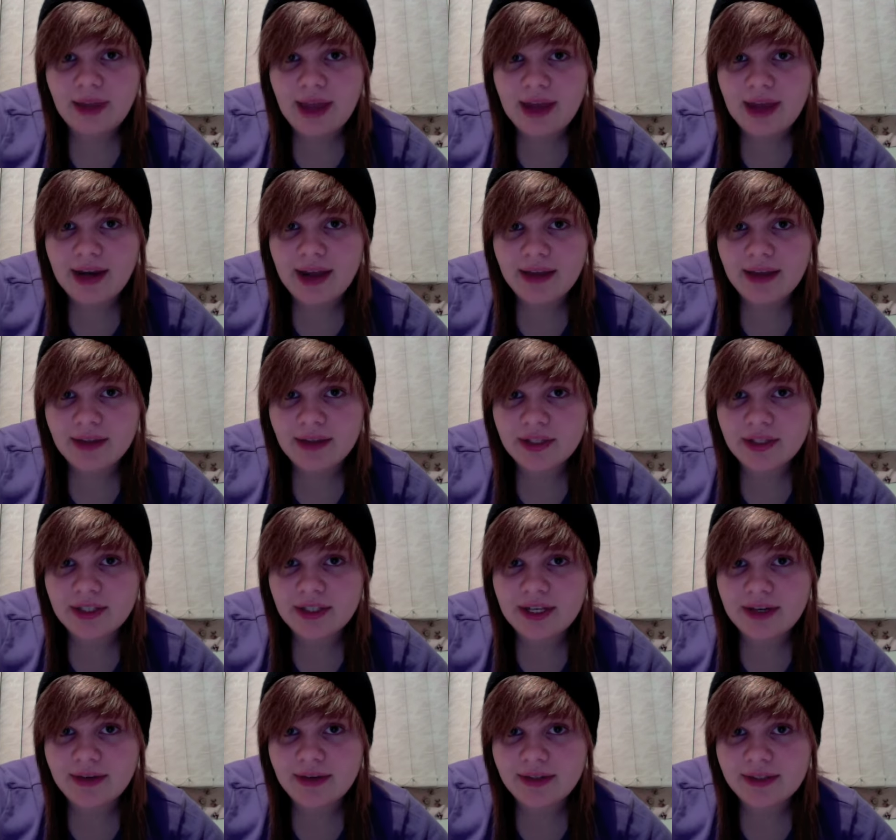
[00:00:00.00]
and Ellen
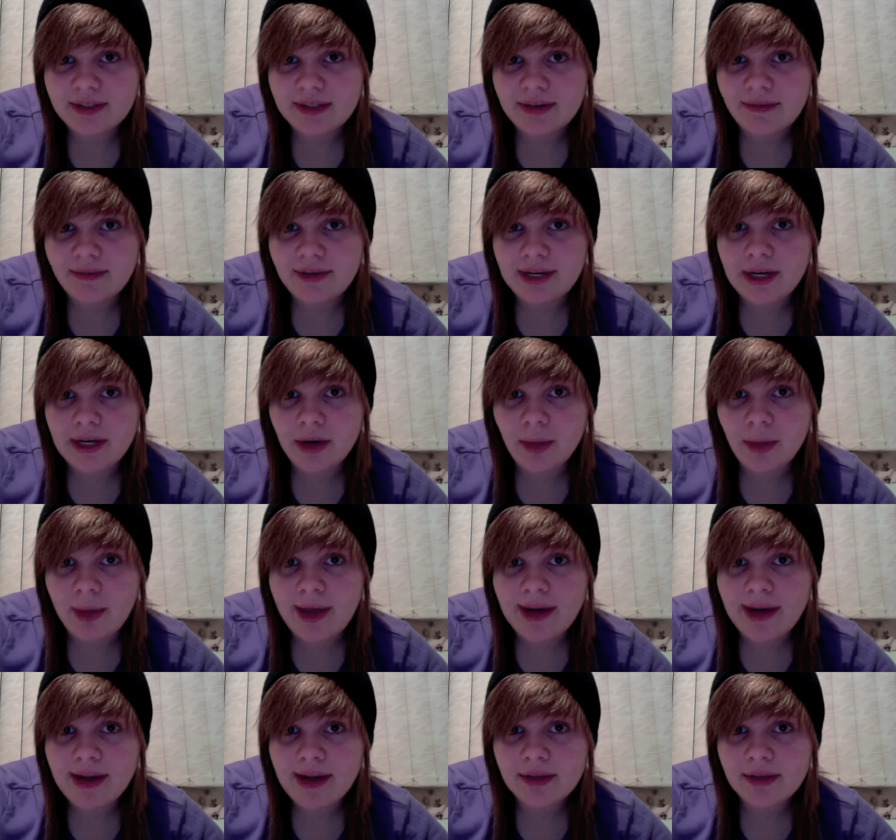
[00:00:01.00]
DeGeneres did a video
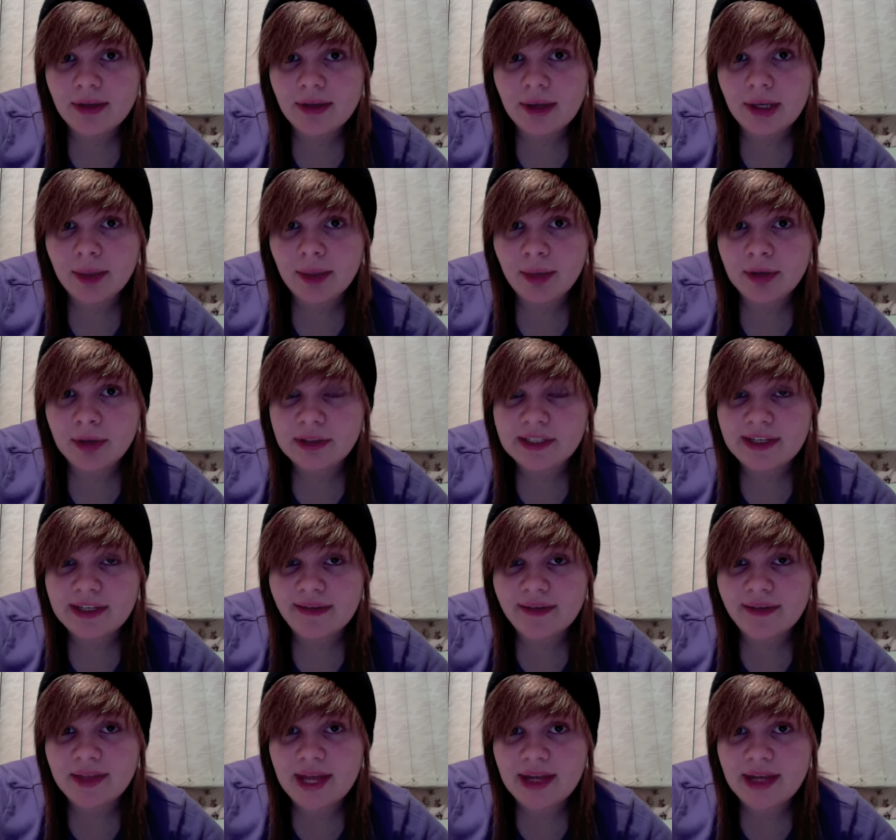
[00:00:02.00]
about it, so I'm going to put a link
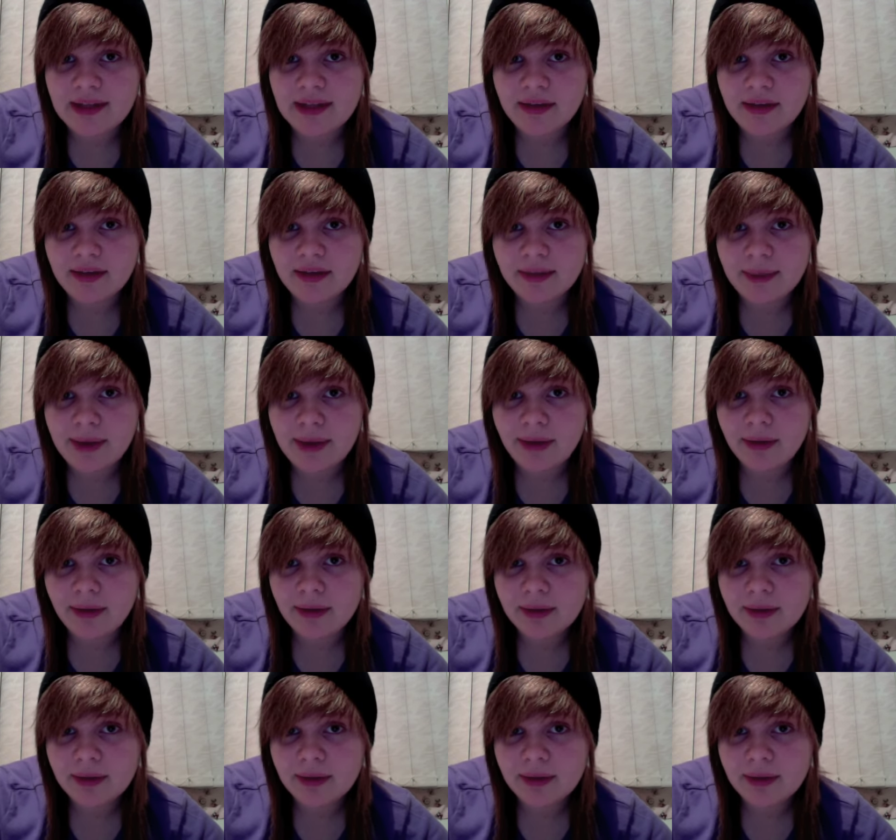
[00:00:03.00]
for that in there as well.